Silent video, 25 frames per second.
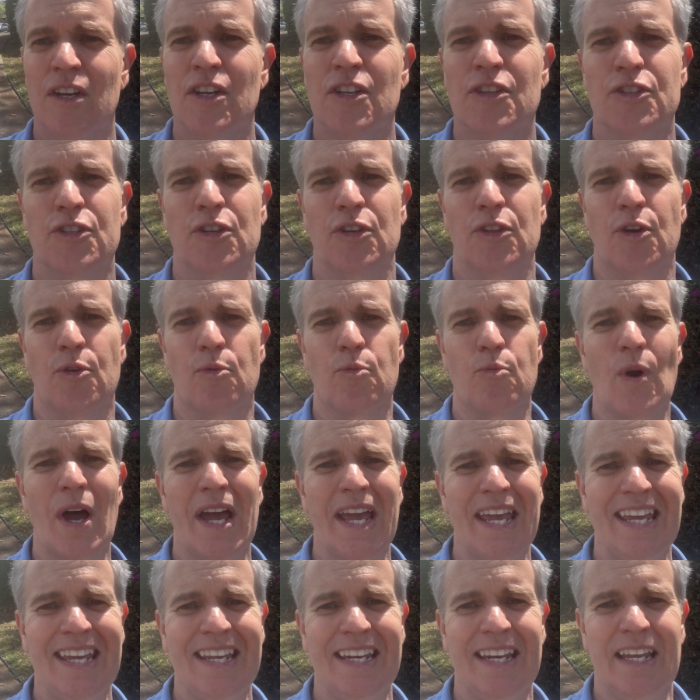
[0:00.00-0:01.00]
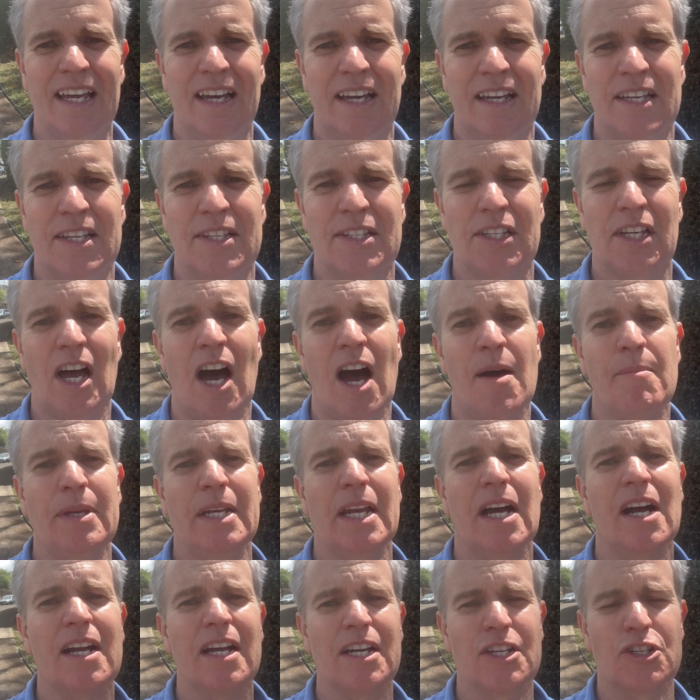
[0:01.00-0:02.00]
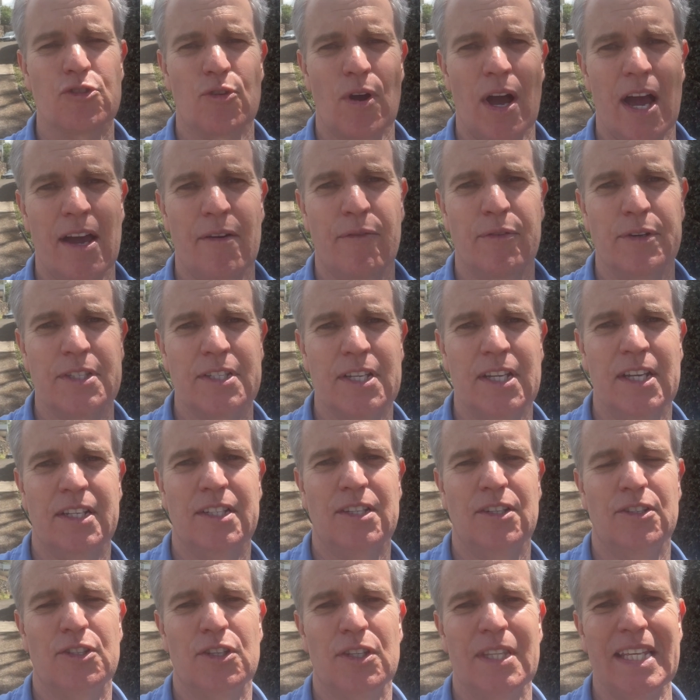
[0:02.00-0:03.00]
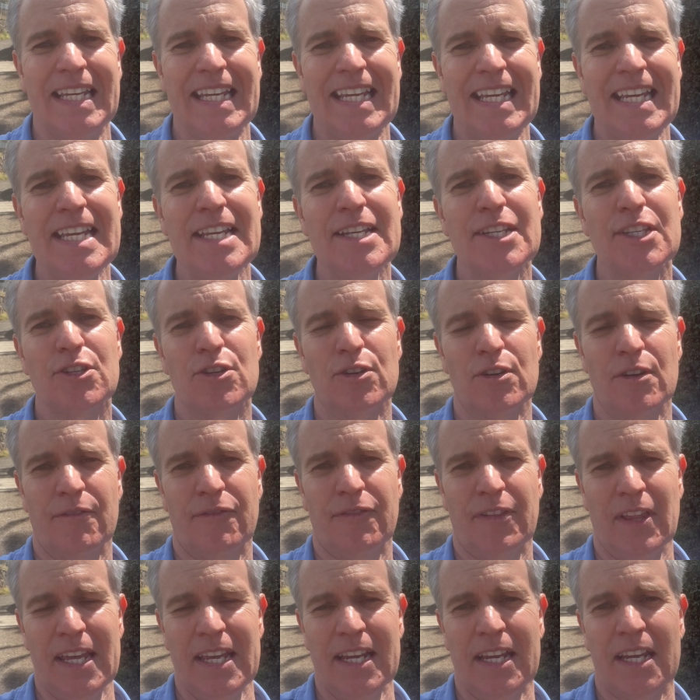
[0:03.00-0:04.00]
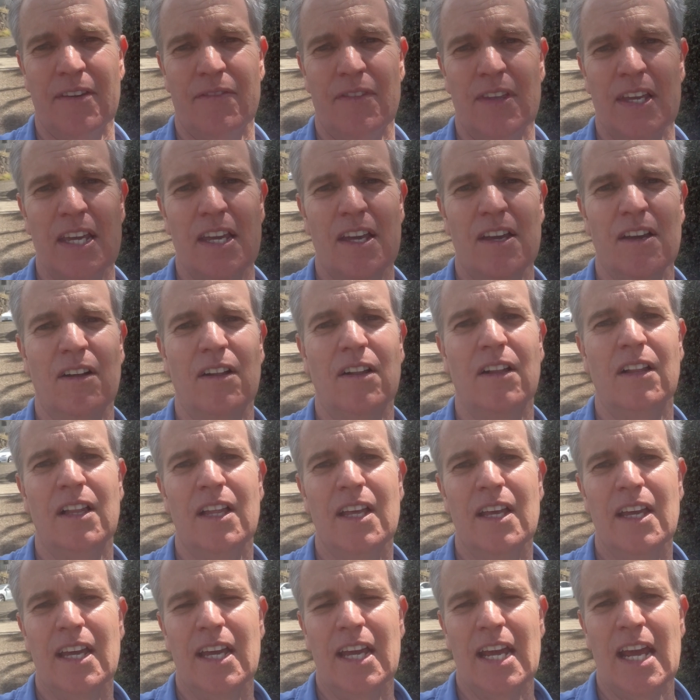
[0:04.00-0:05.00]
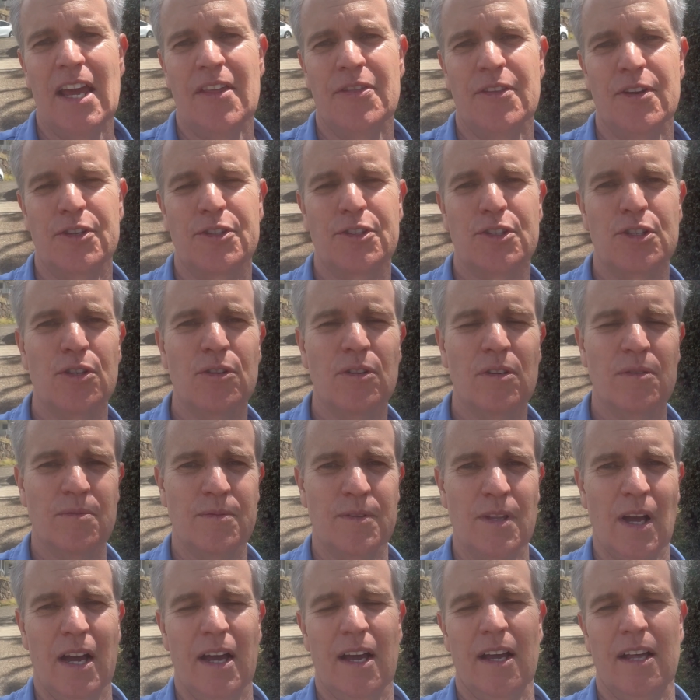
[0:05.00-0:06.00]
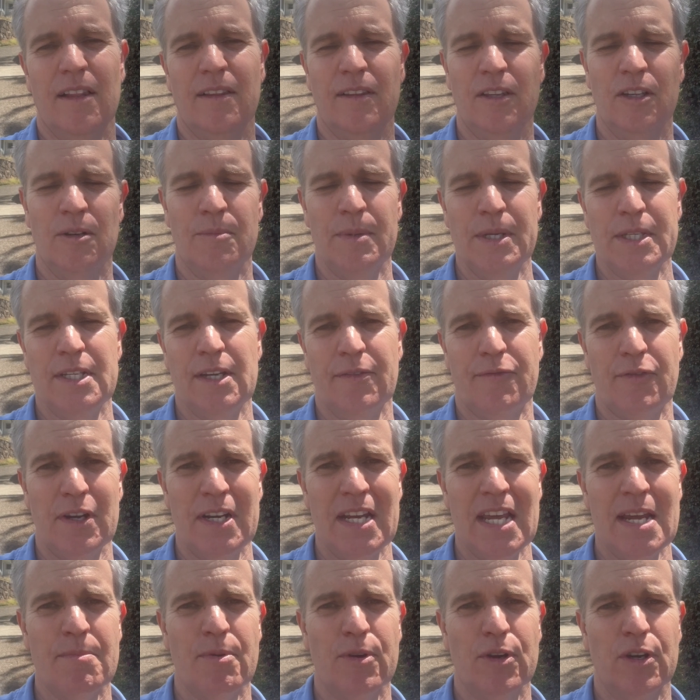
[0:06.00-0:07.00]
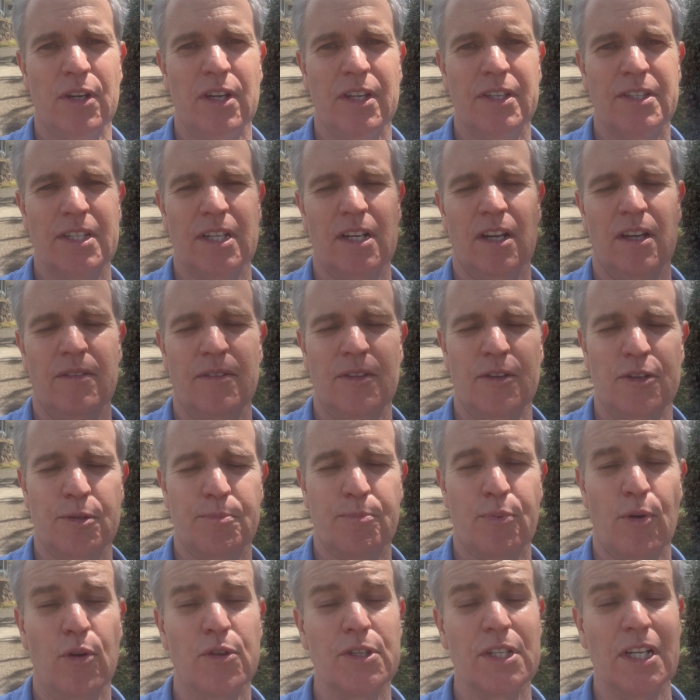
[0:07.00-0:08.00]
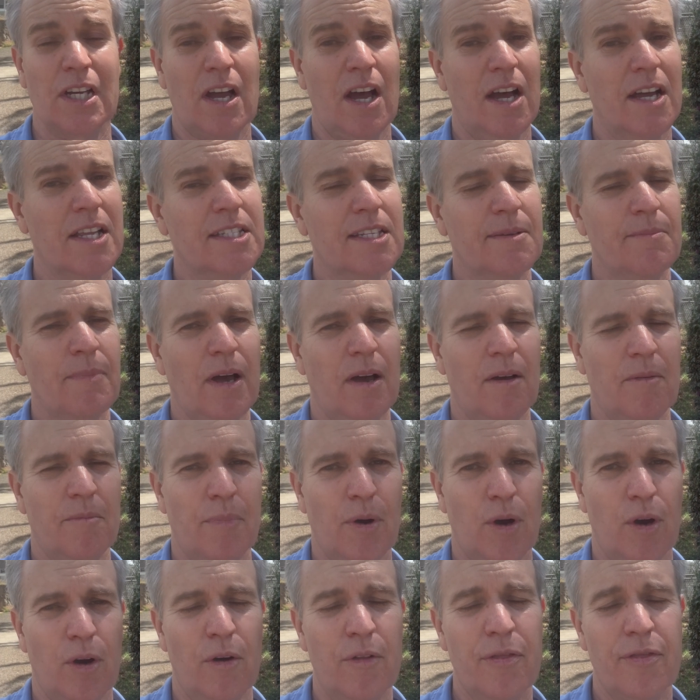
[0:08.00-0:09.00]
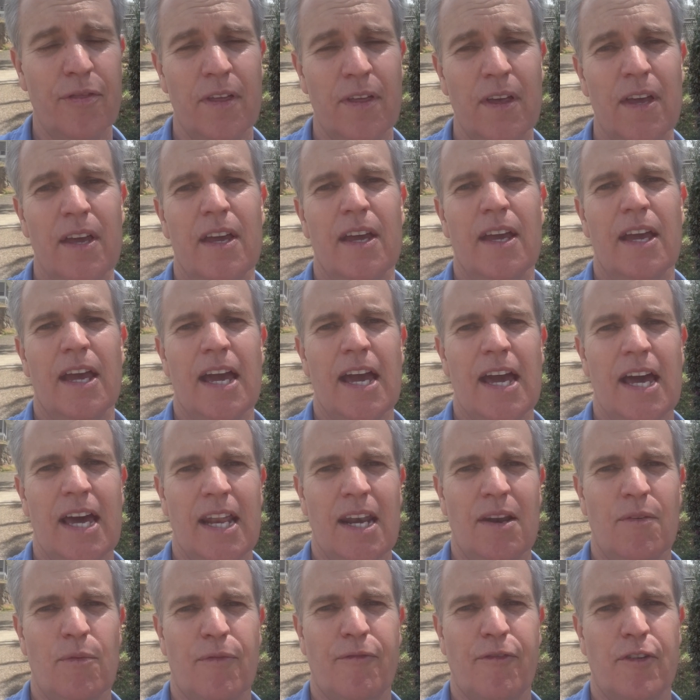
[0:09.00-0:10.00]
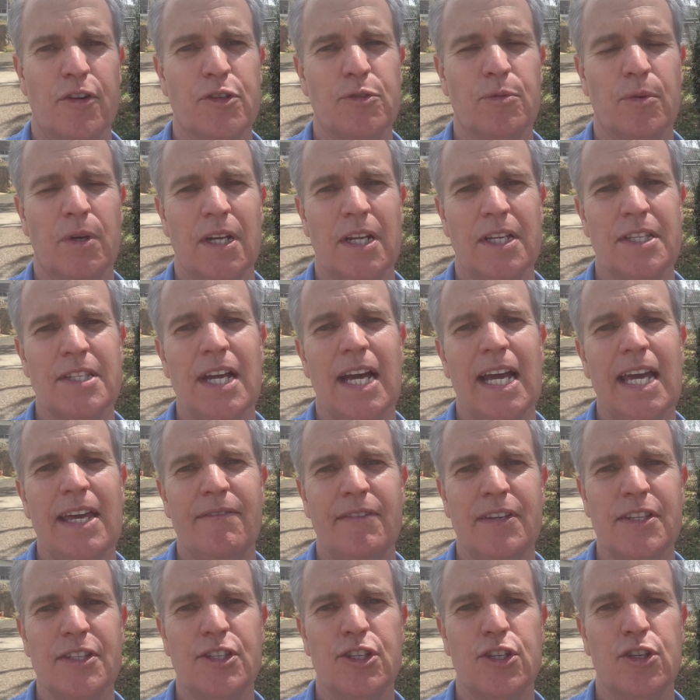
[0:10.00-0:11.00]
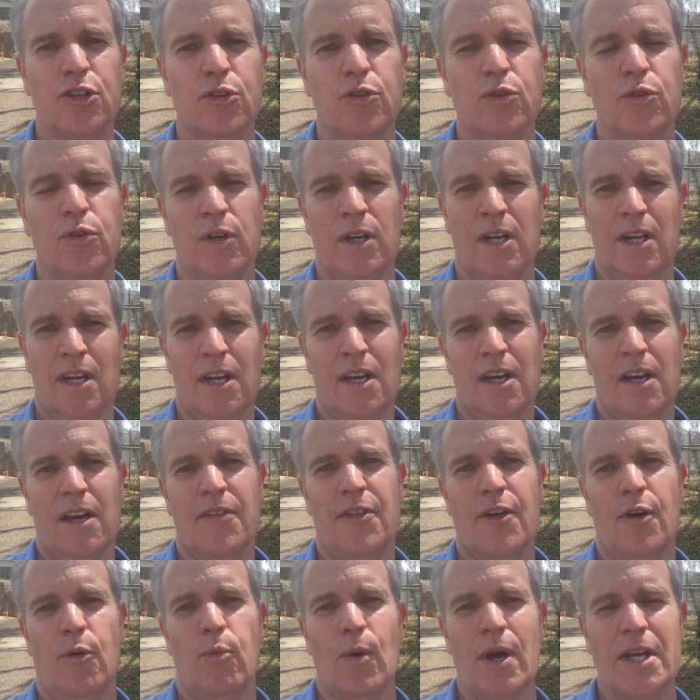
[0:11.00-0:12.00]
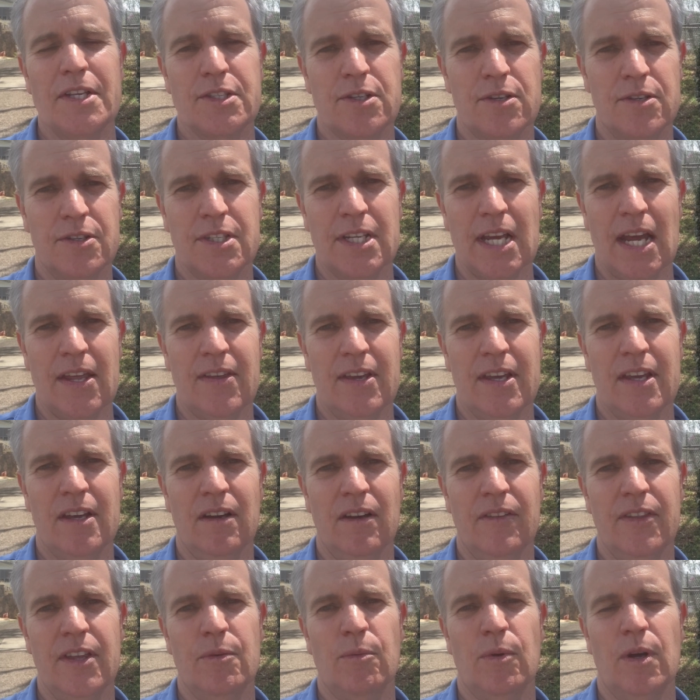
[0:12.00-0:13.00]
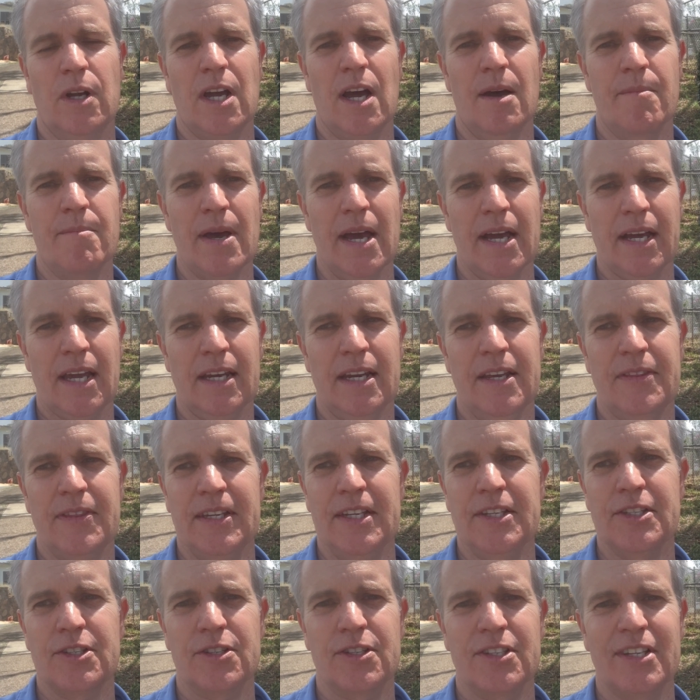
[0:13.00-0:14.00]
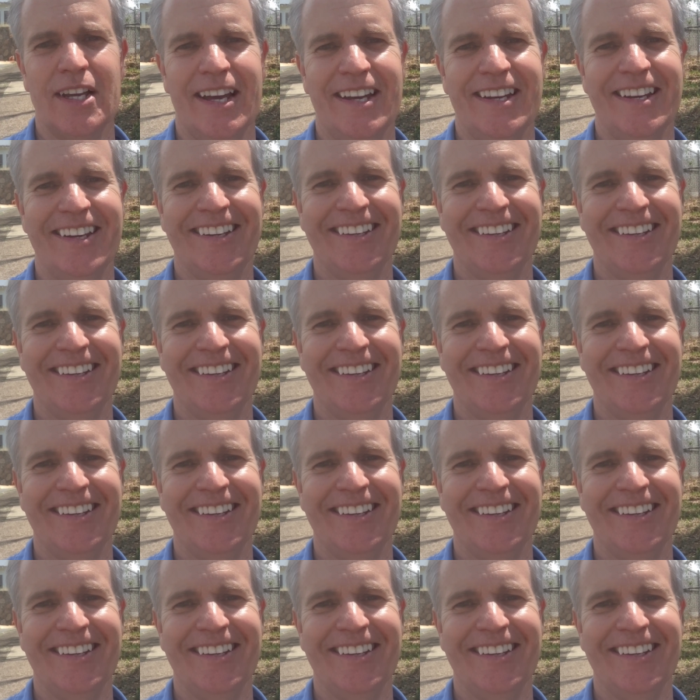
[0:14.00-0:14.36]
to the right is Chaminade Drive, which takes you to the eastern flank of the hill. And they're two a little bit different neighborhoods, and there's pros and cons about both. And first we're going to dive into the western side of the hill, then we'll come back and hit the eastern side.